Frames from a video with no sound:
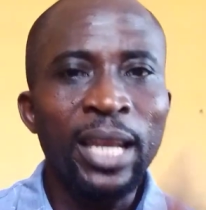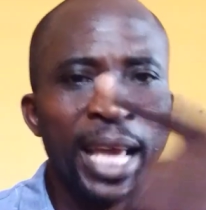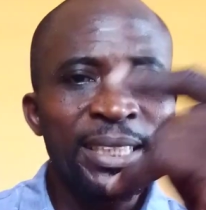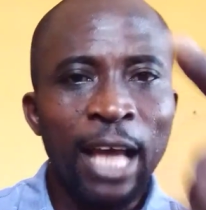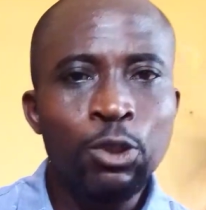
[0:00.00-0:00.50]

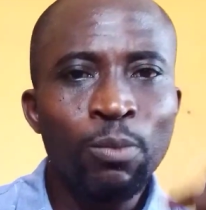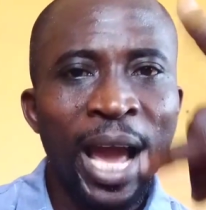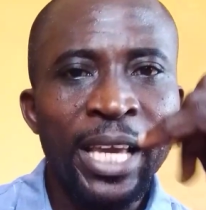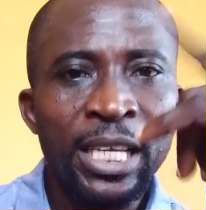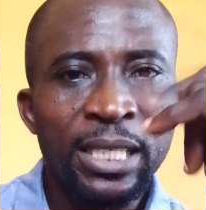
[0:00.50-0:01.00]
Let's assume
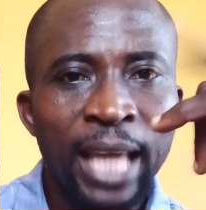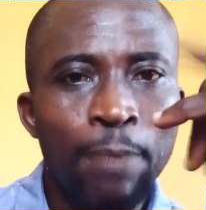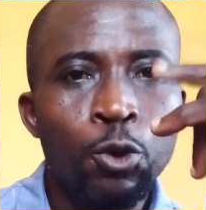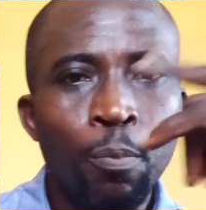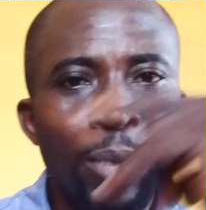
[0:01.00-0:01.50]
that each
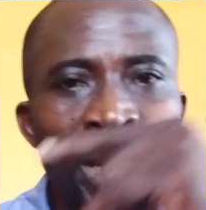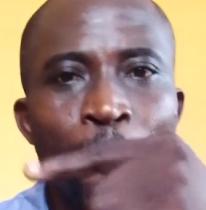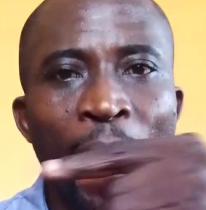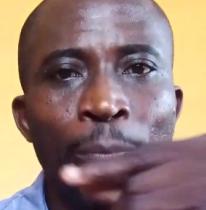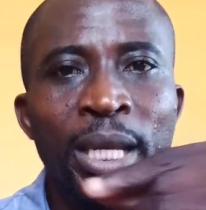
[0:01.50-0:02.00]
time you
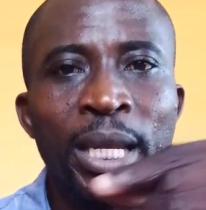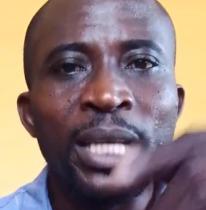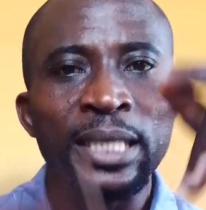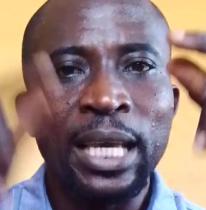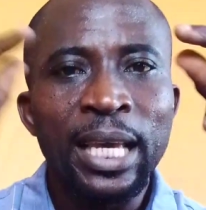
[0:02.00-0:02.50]
blink per
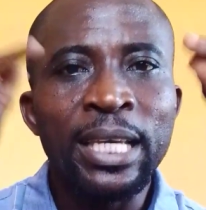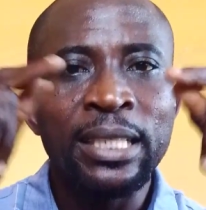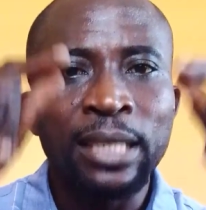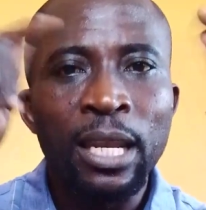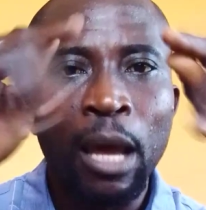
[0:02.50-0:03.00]
minute is the